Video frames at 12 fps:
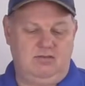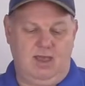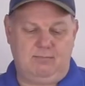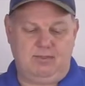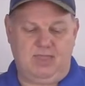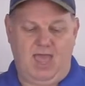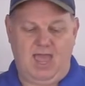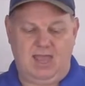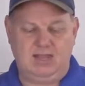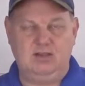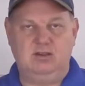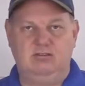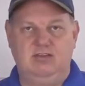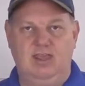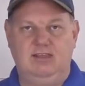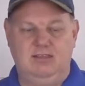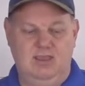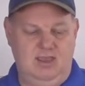top of that, you could
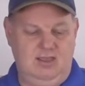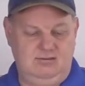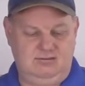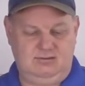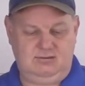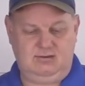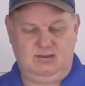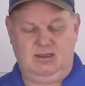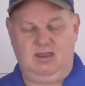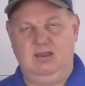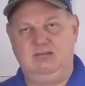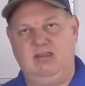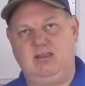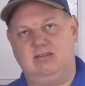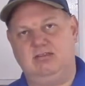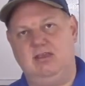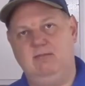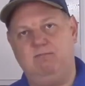take this and take a
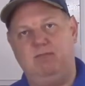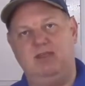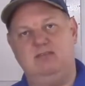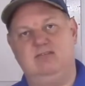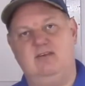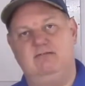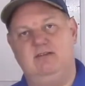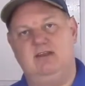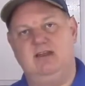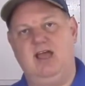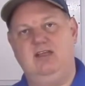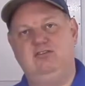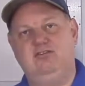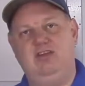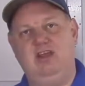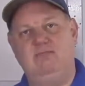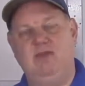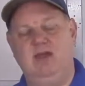thin piece of nice
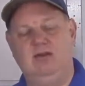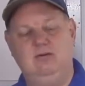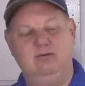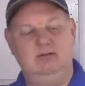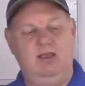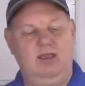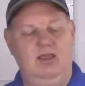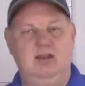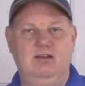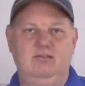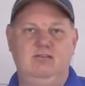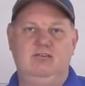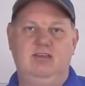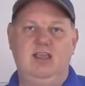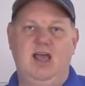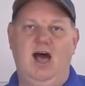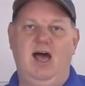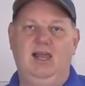sheet metal, and this is the
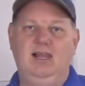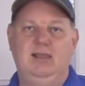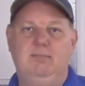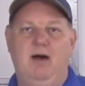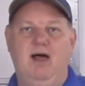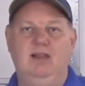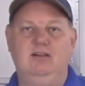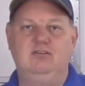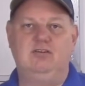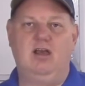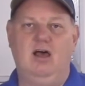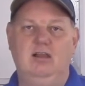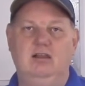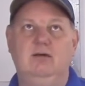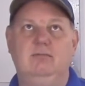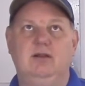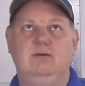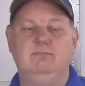highly polished
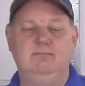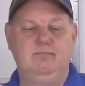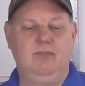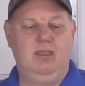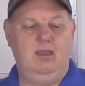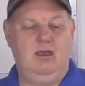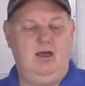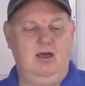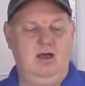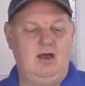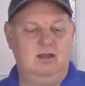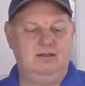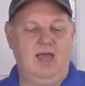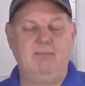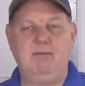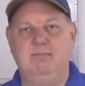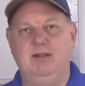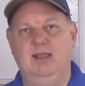aluminum
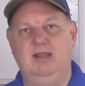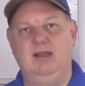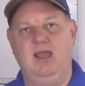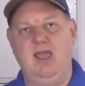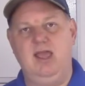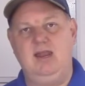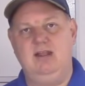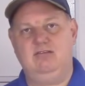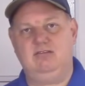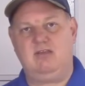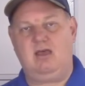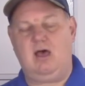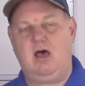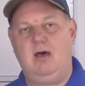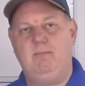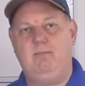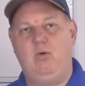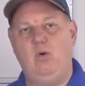diamond plate, and it's
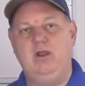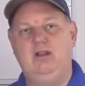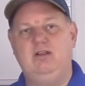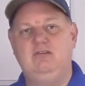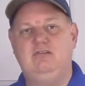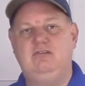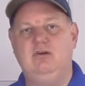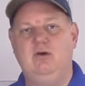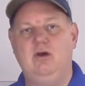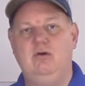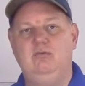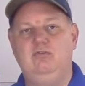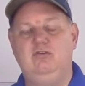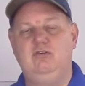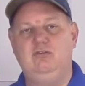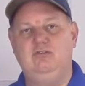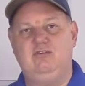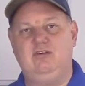
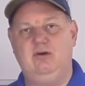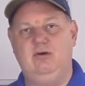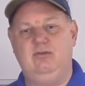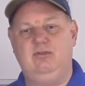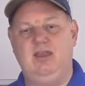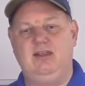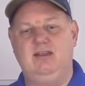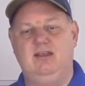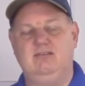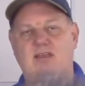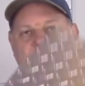0.020 thickness.